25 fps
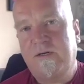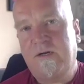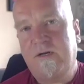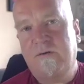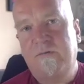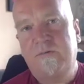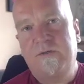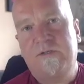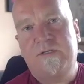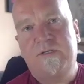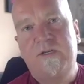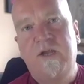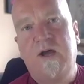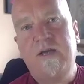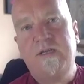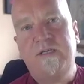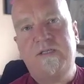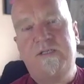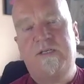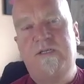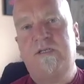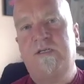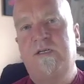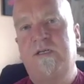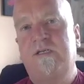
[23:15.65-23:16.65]
I was
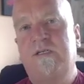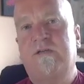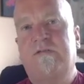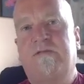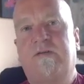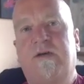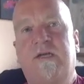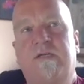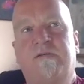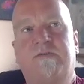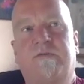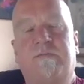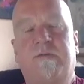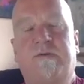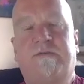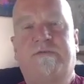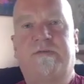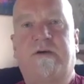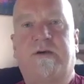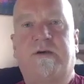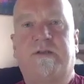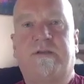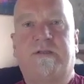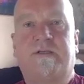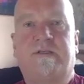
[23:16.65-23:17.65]
19 years of age, when my
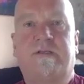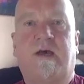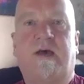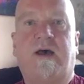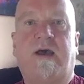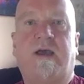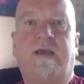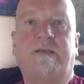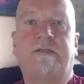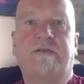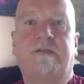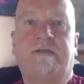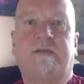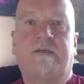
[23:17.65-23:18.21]
father died,